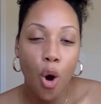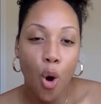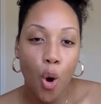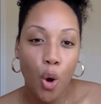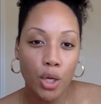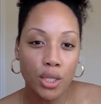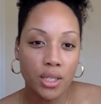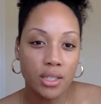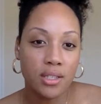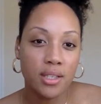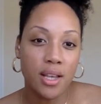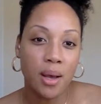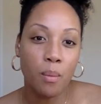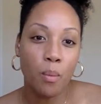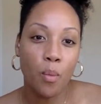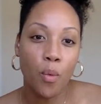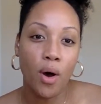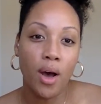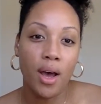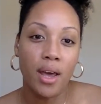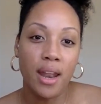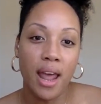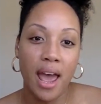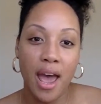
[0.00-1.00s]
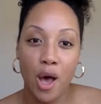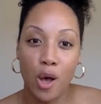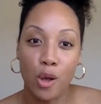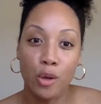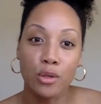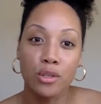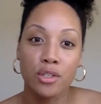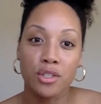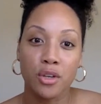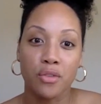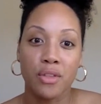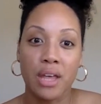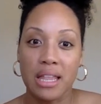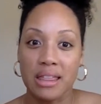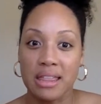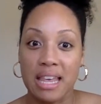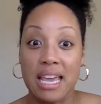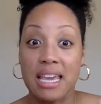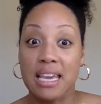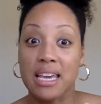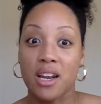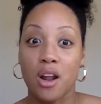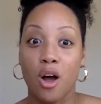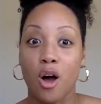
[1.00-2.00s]
on someone else so that
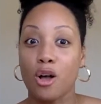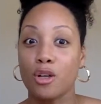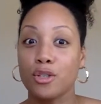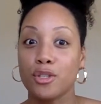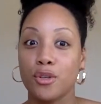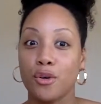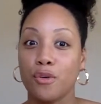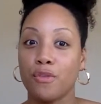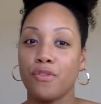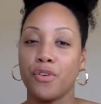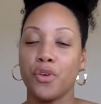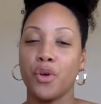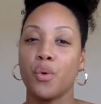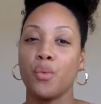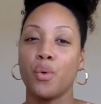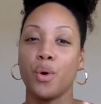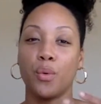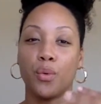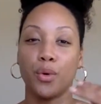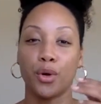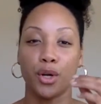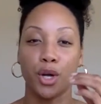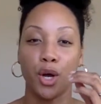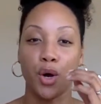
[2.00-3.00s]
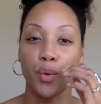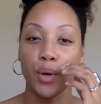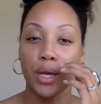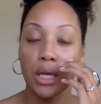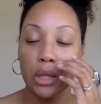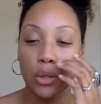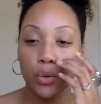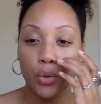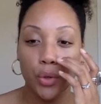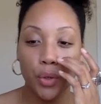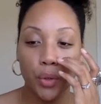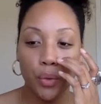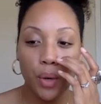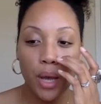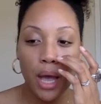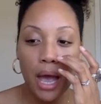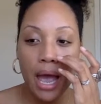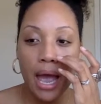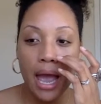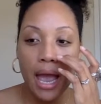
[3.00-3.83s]
they can also feel what we're going through.